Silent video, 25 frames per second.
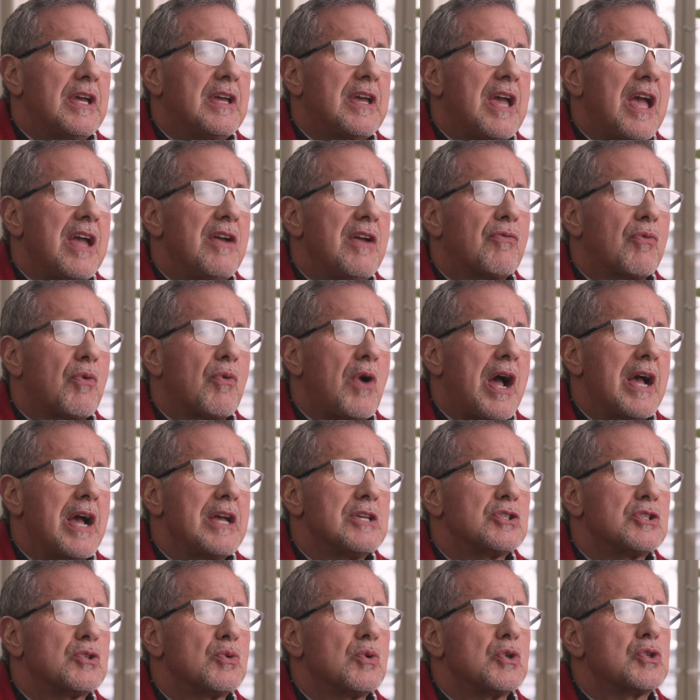gave
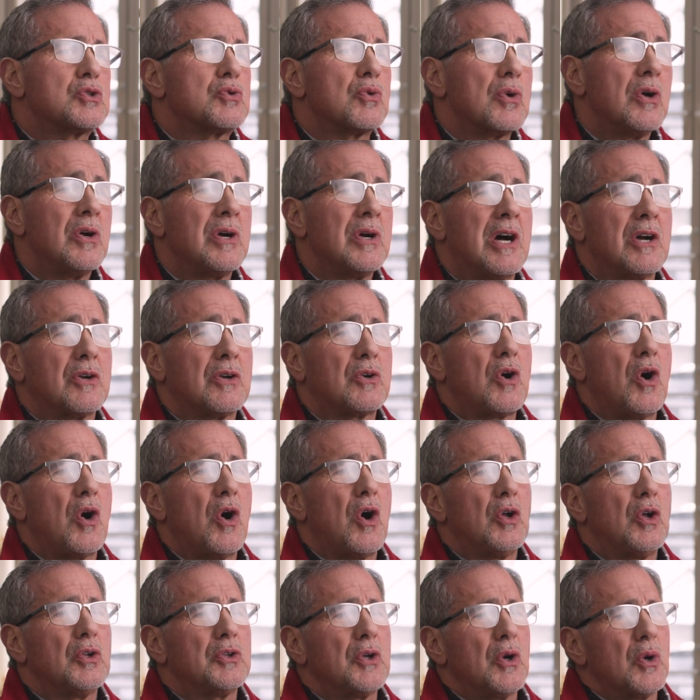rise to a drug
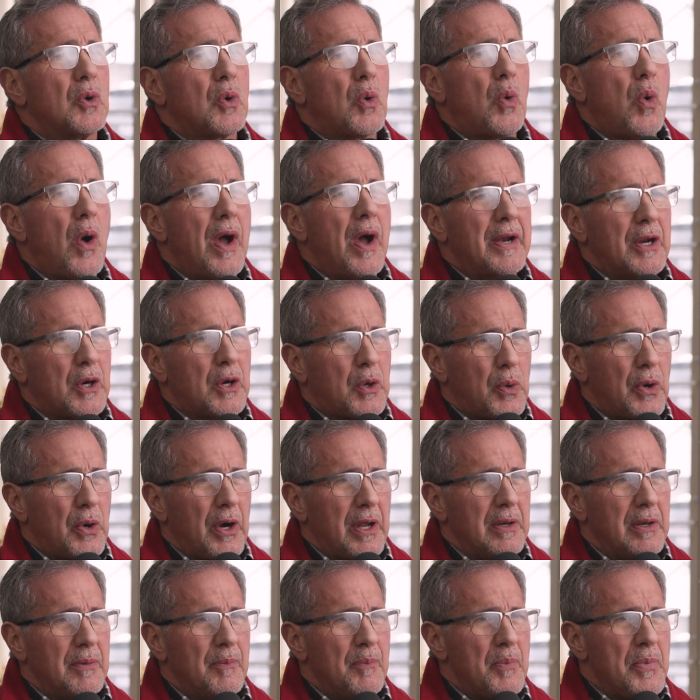called
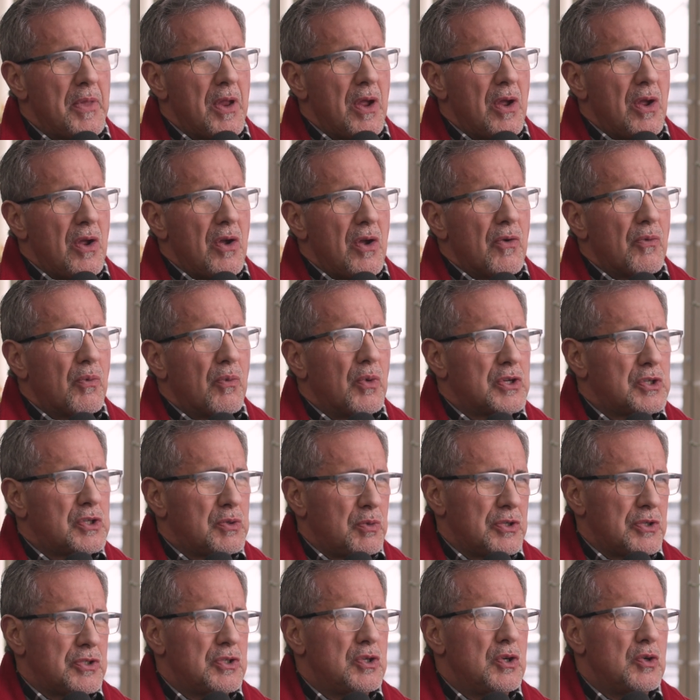quinacrine, which
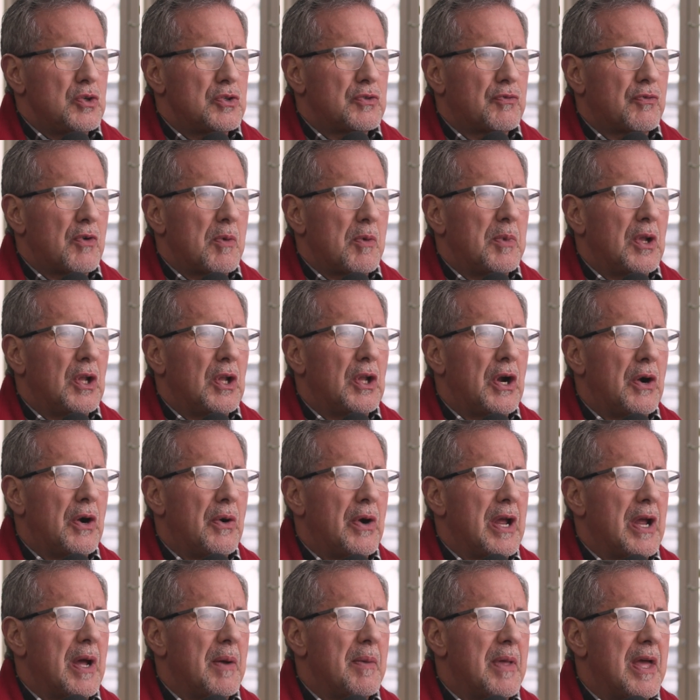was used for
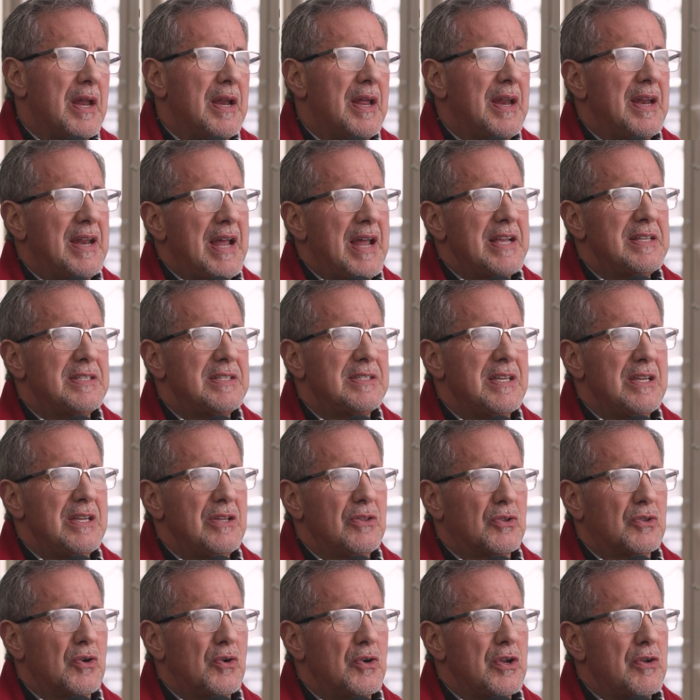malaria. And in
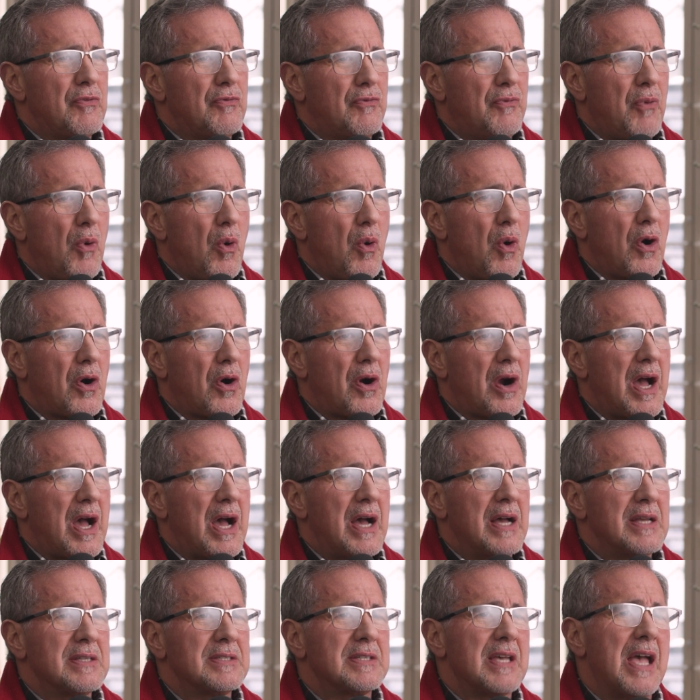1934, Hans